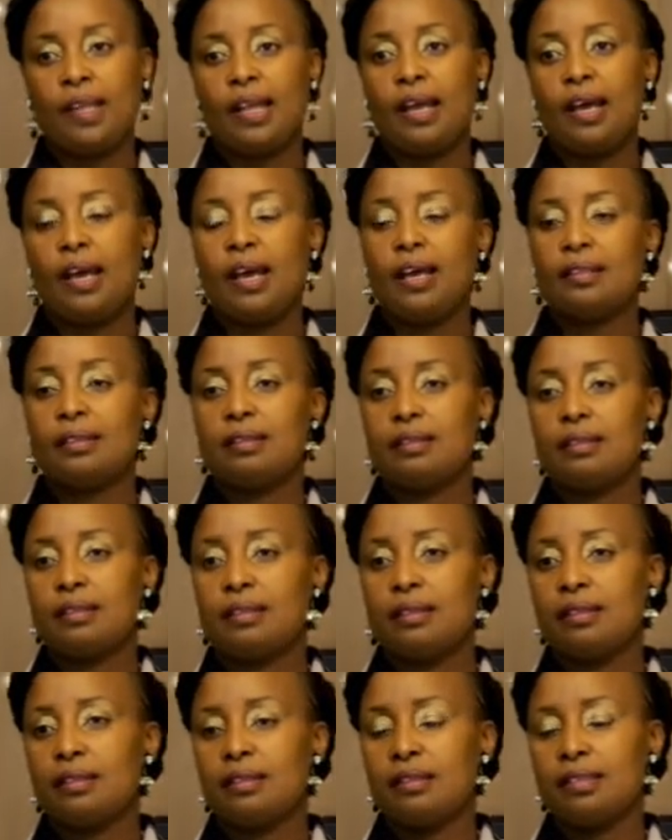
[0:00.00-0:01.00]
and
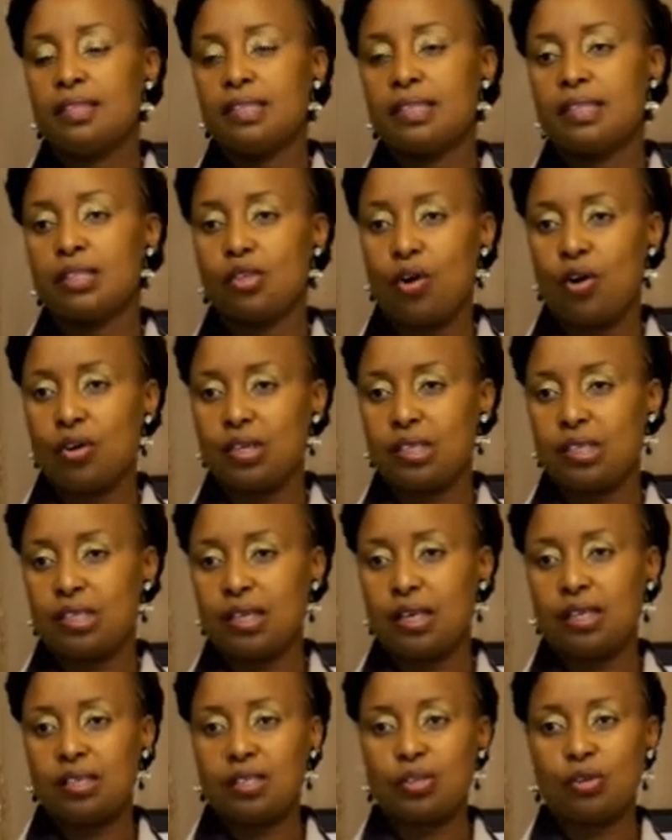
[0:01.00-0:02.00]
these
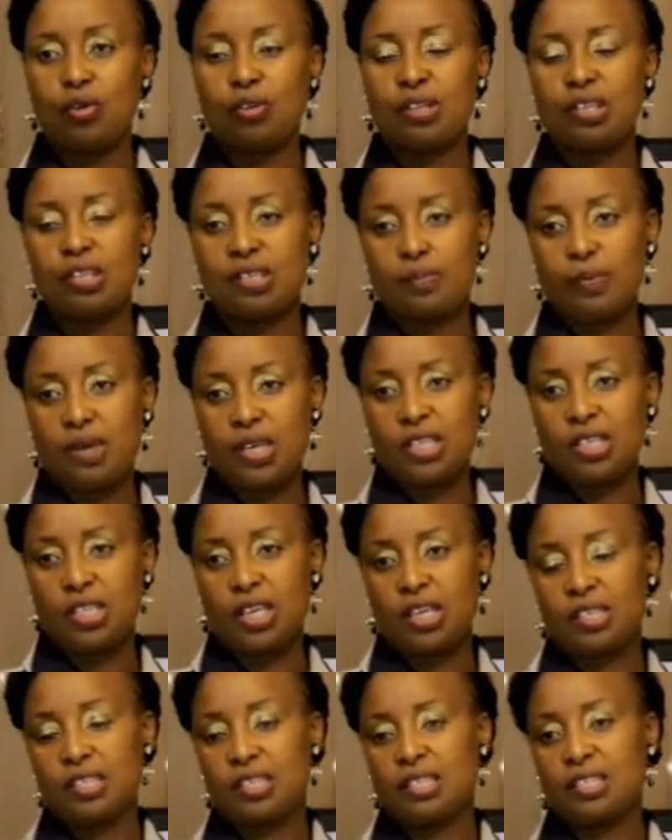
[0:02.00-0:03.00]
doctors or the
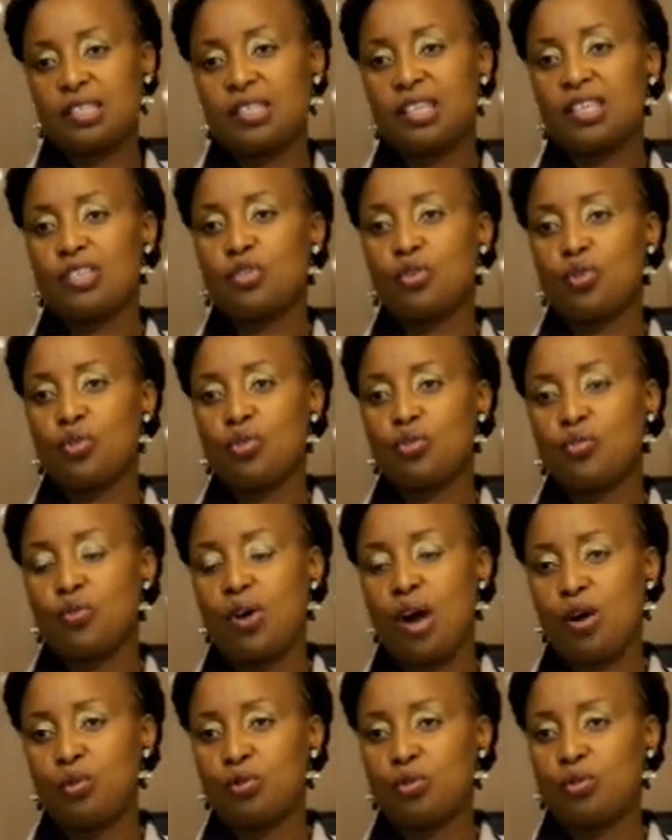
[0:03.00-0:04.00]
specialists, they show you
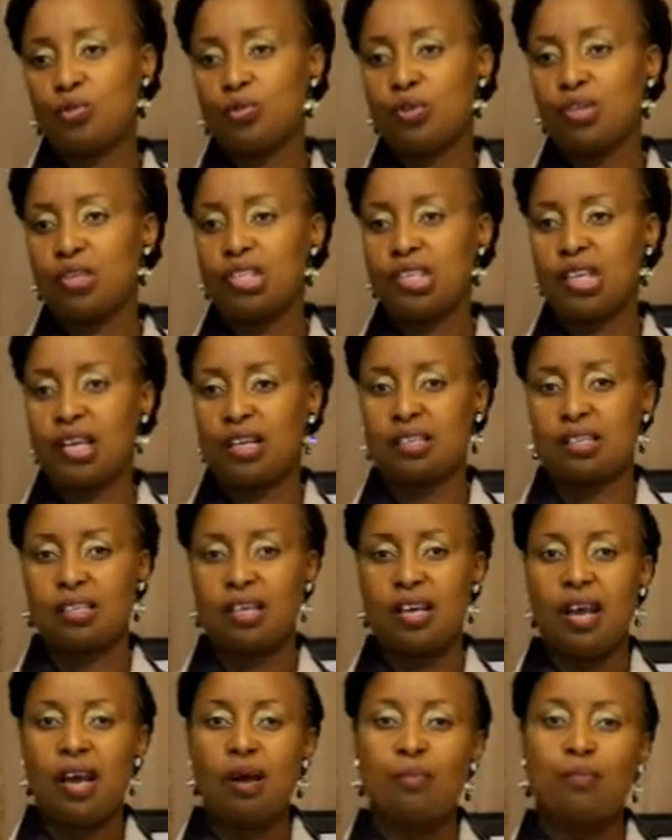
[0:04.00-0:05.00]
how to inject.
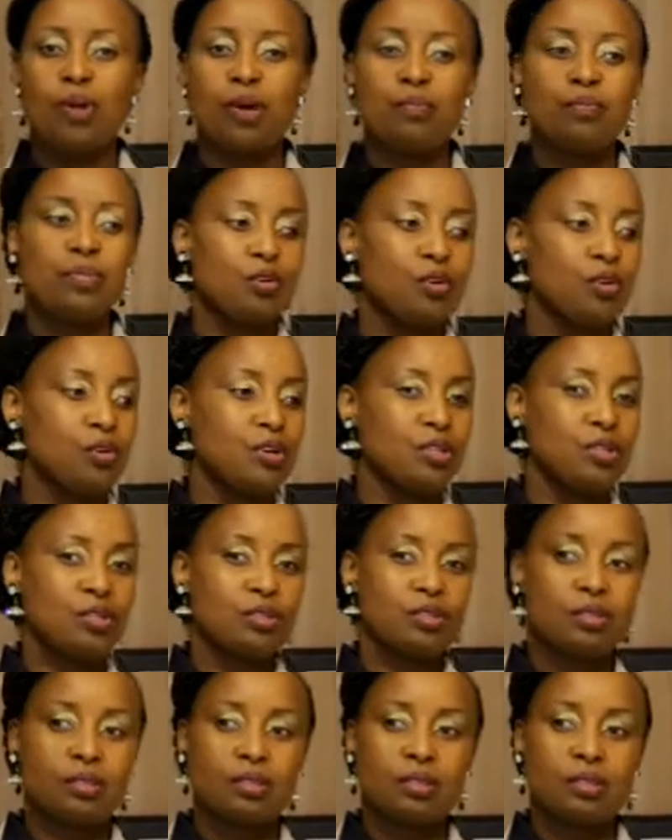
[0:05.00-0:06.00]
But
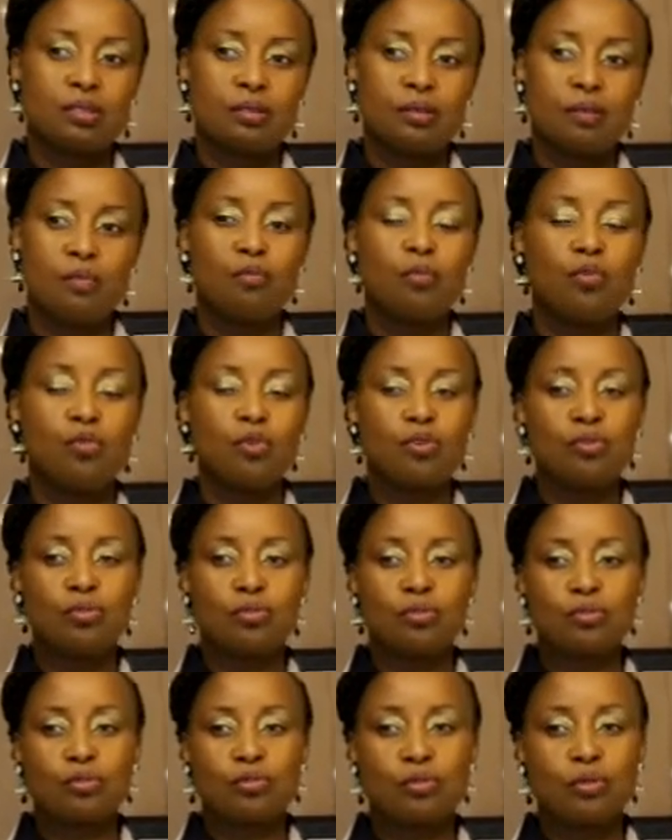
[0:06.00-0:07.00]
because
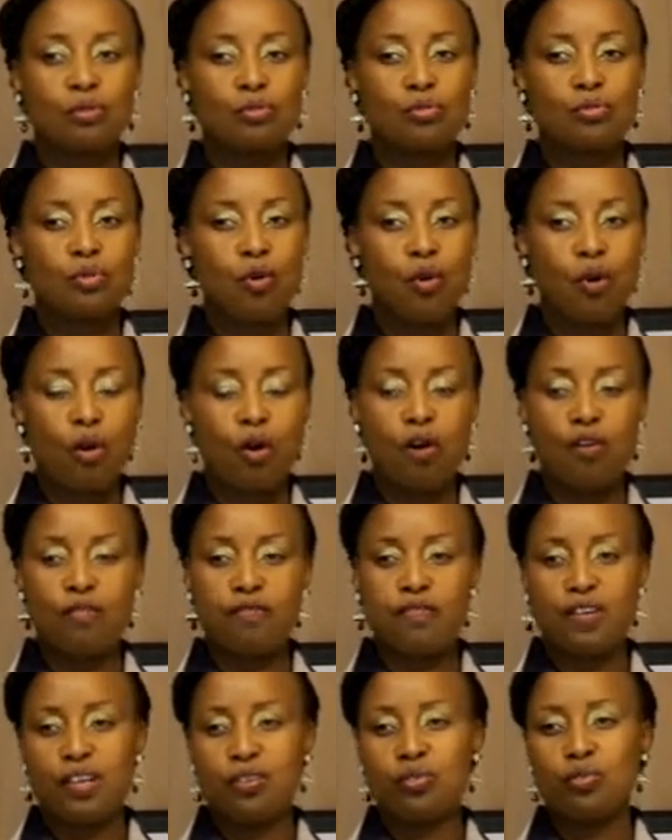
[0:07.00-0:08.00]
so
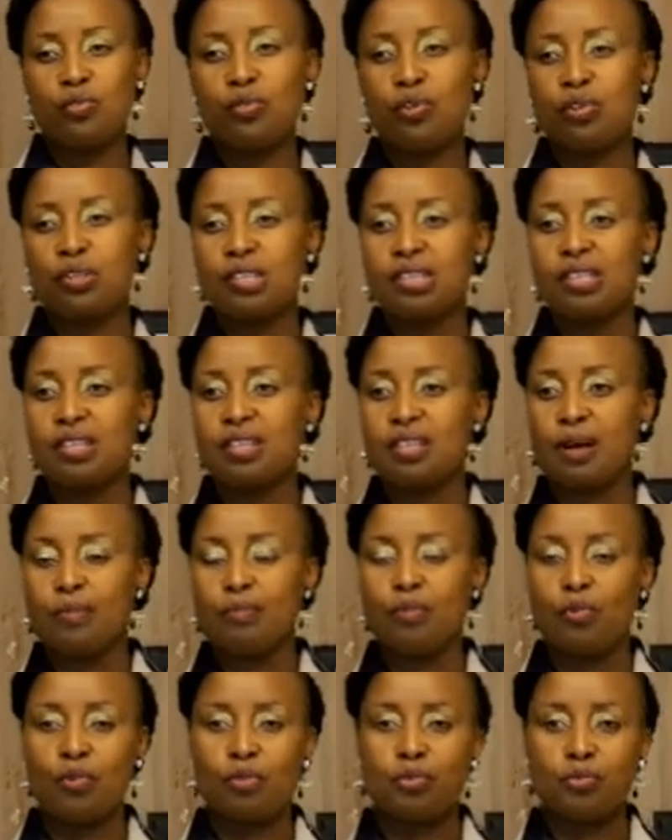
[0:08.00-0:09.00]
often you don't see
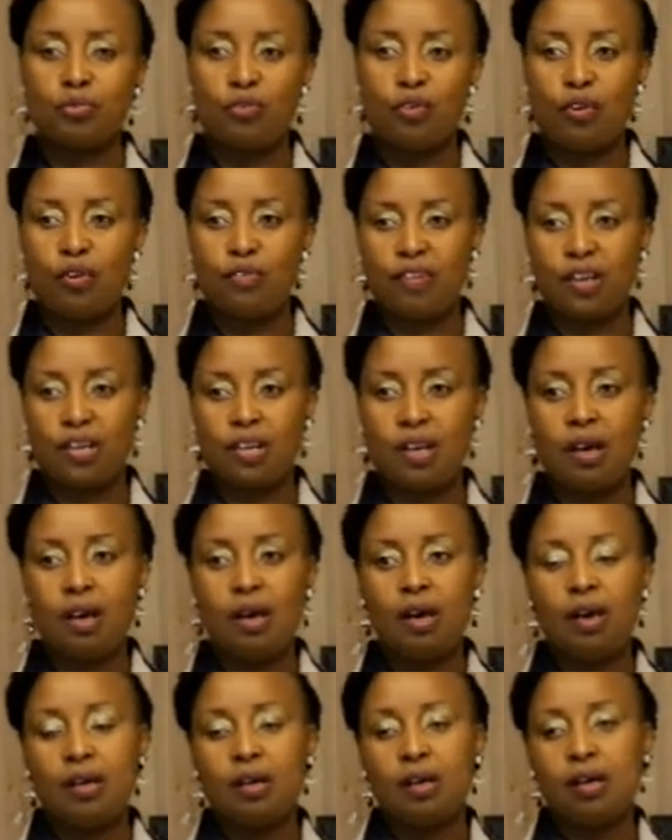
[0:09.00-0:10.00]
them so often,
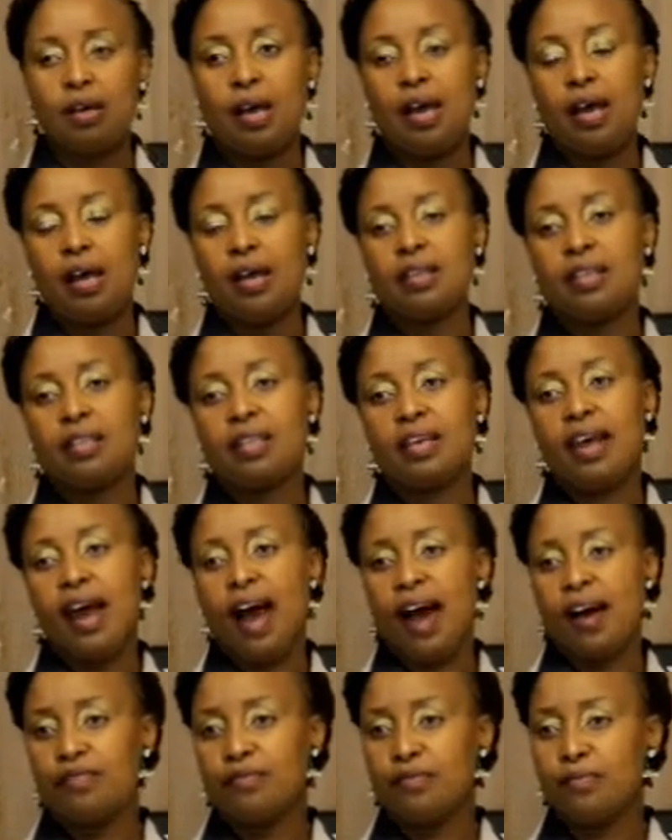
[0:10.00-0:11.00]
and they
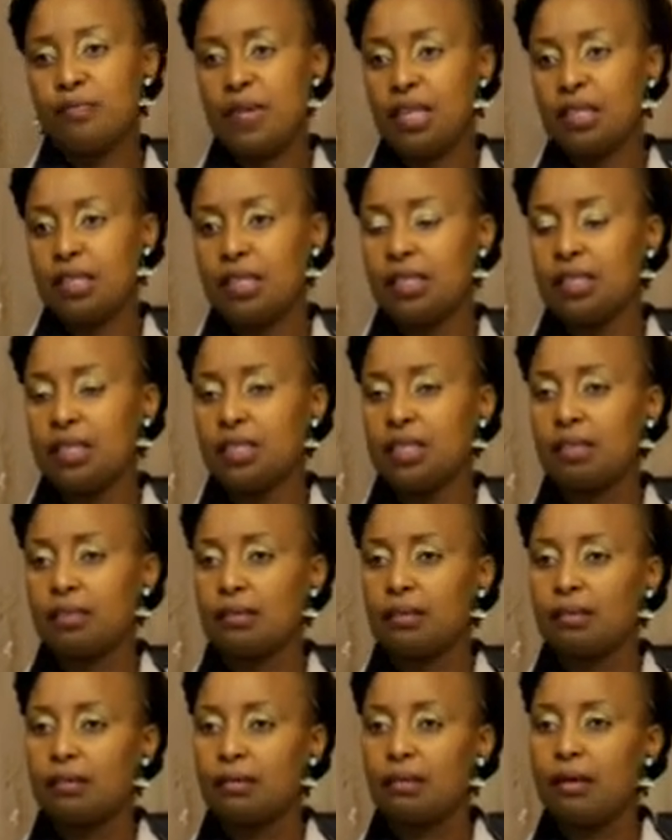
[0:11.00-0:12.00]
have many
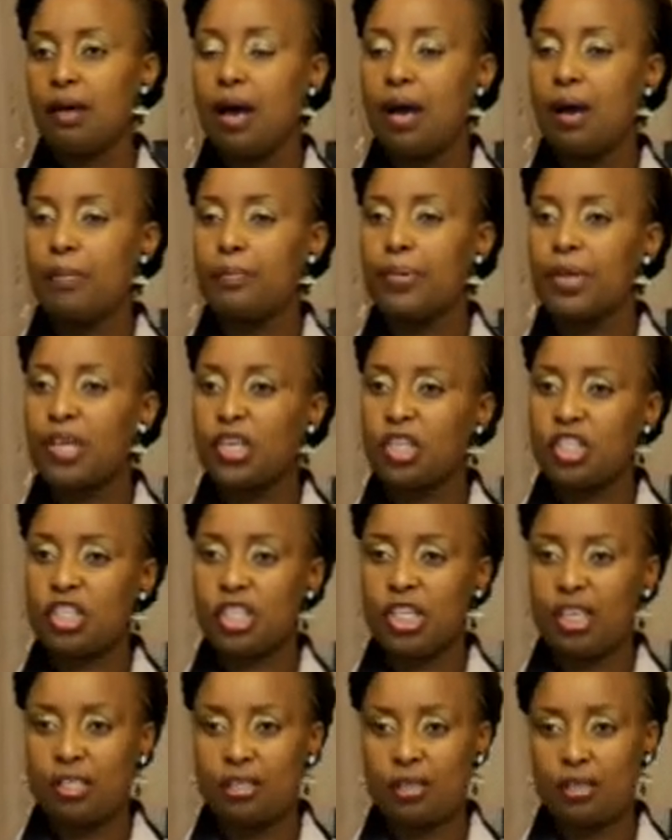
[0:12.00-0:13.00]

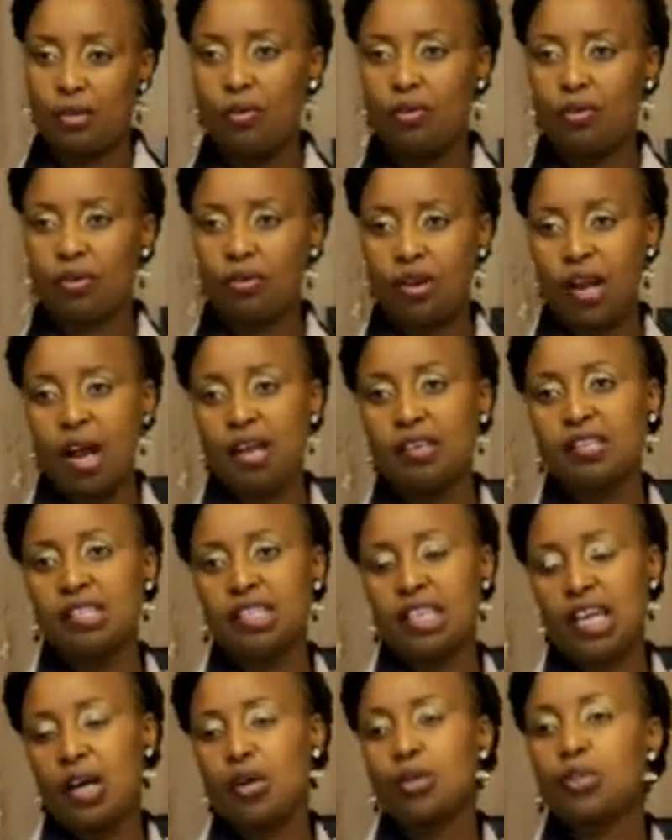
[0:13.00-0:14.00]
patients or
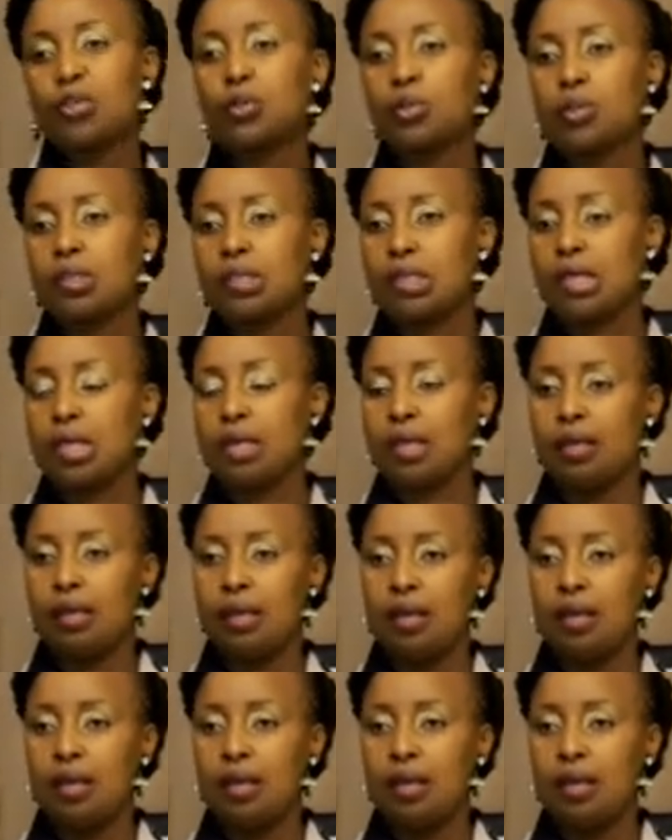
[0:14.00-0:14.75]
clientele to see,